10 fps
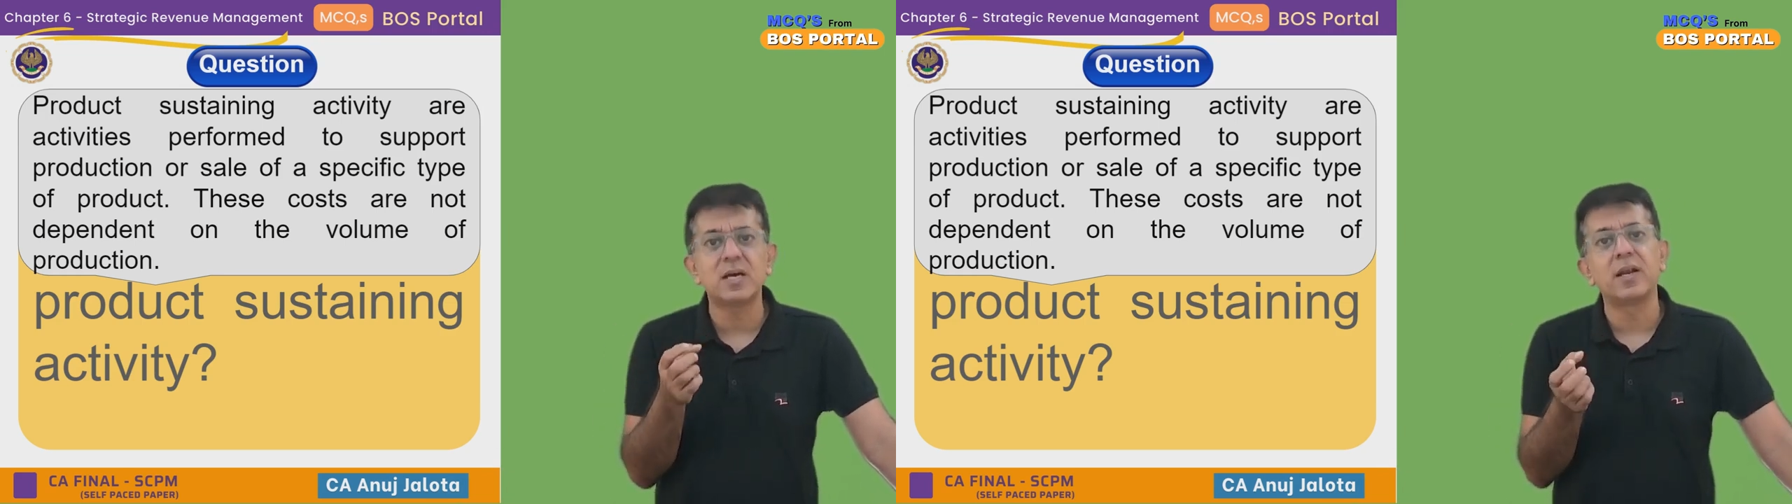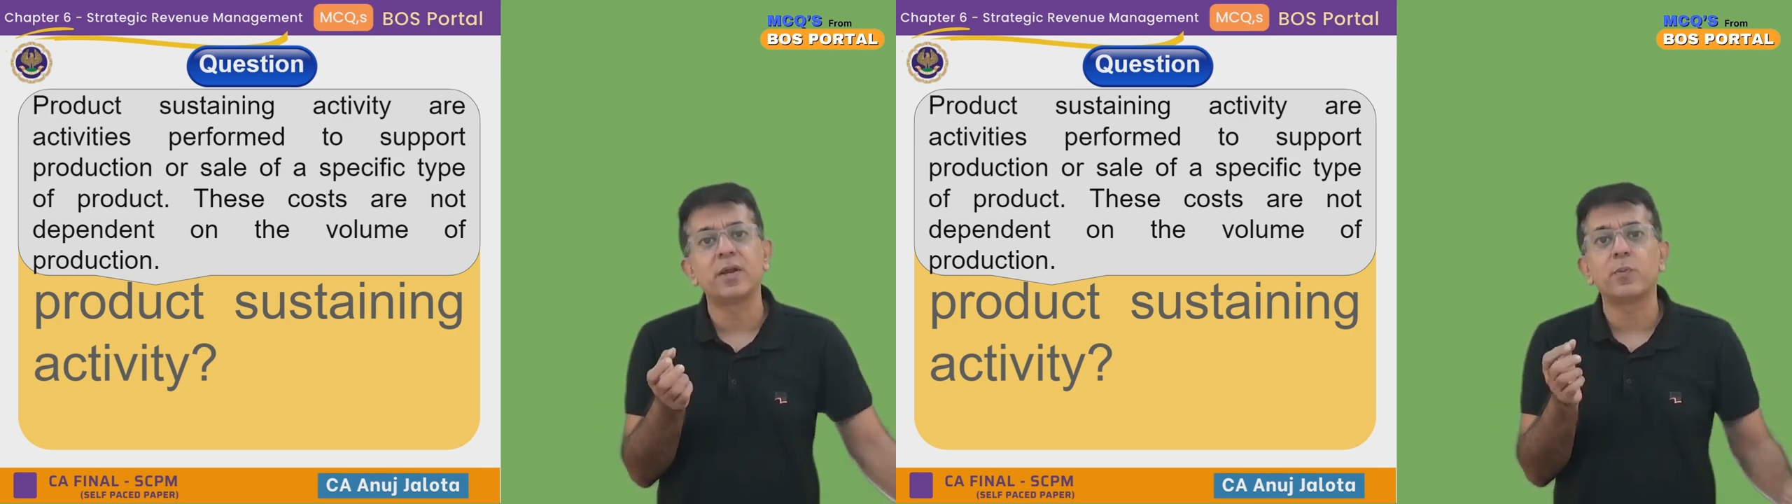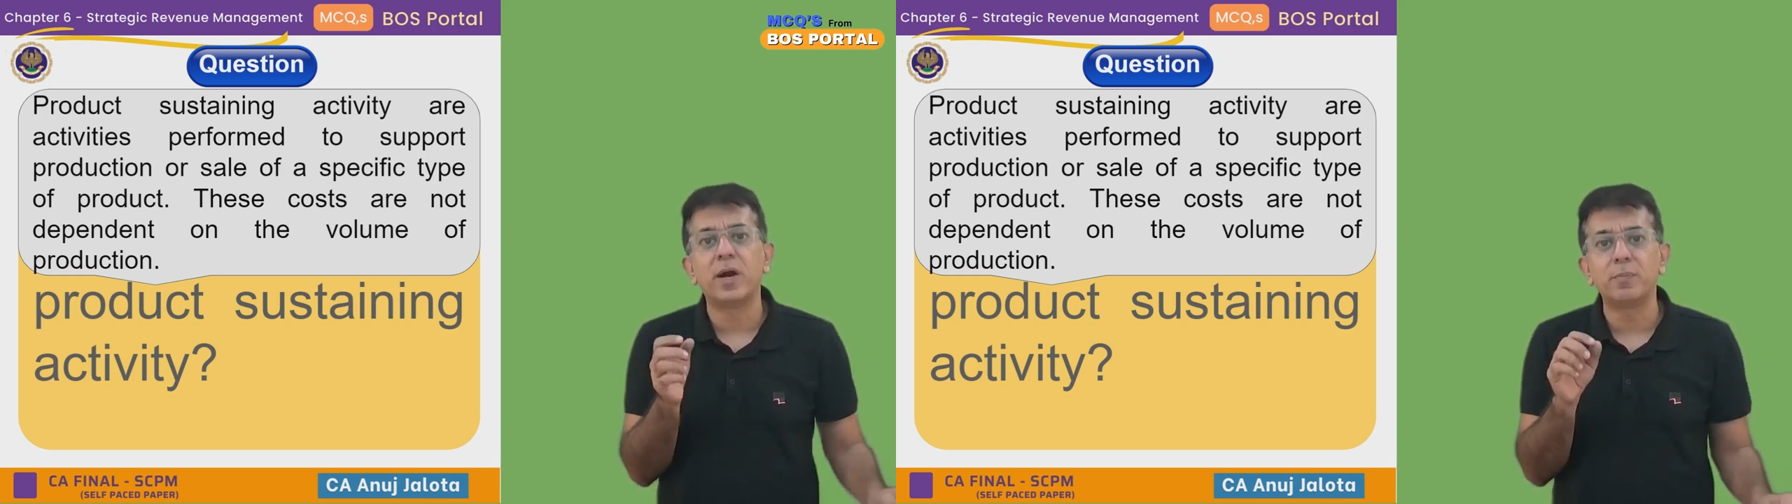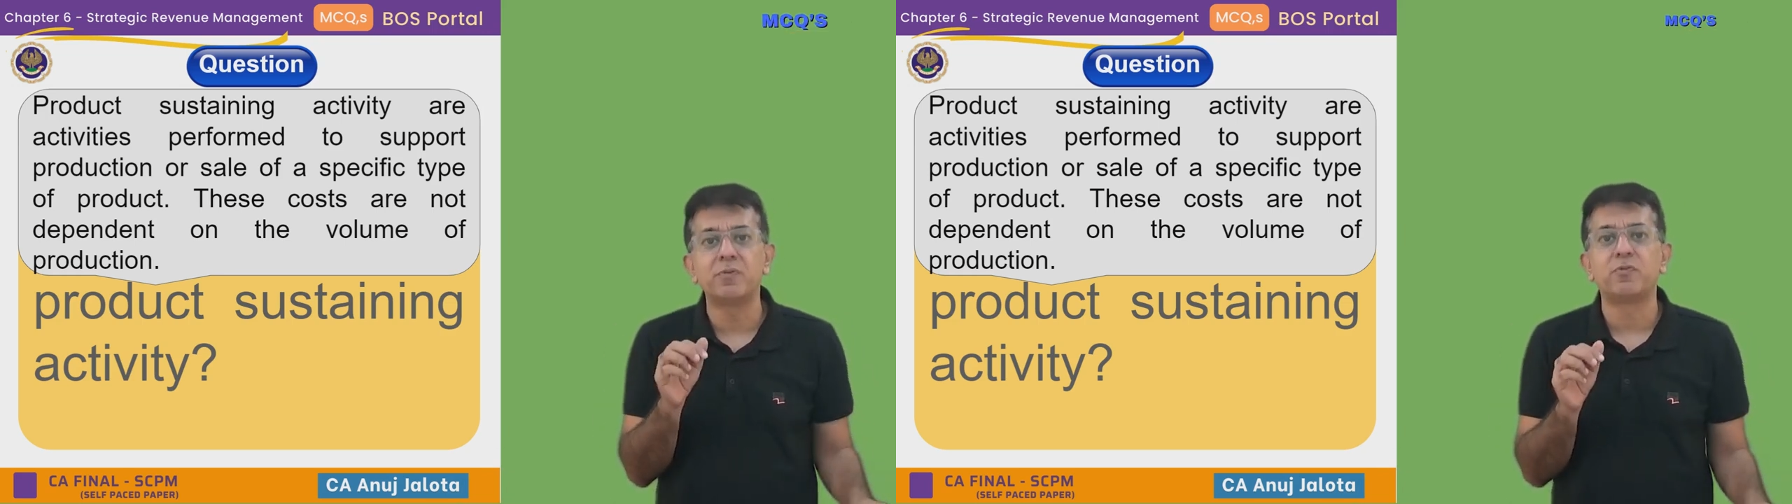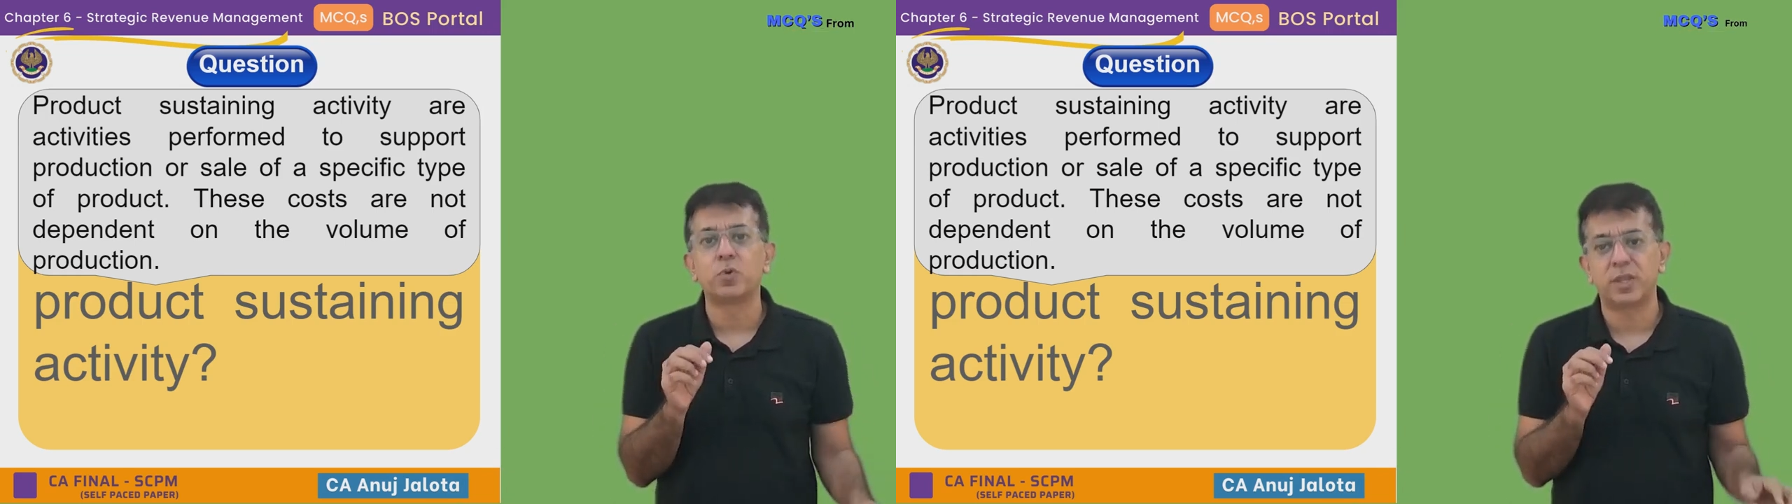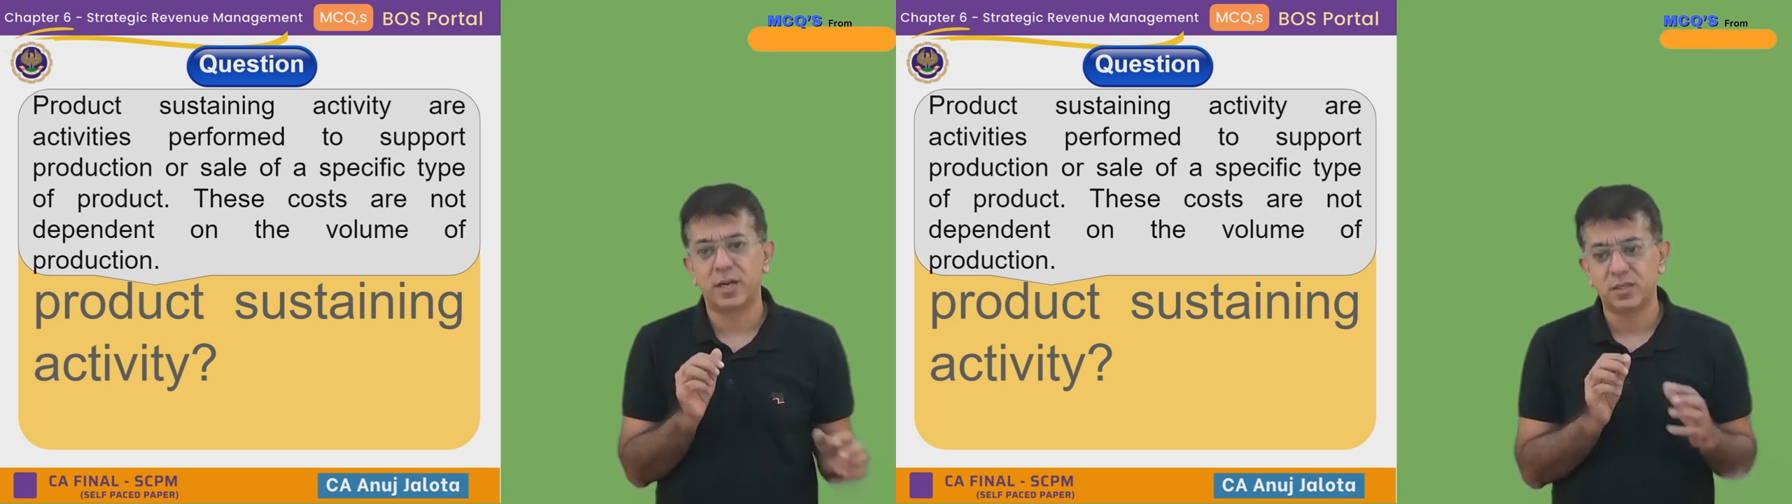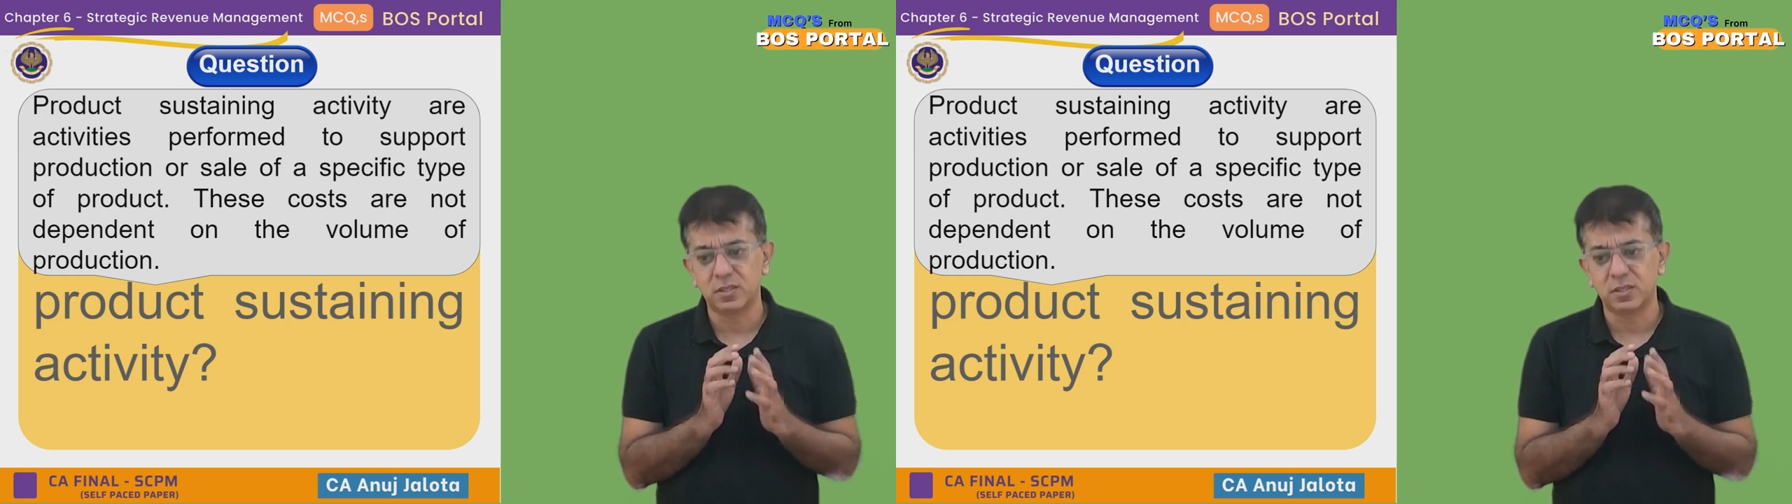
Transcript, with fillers: are required before that.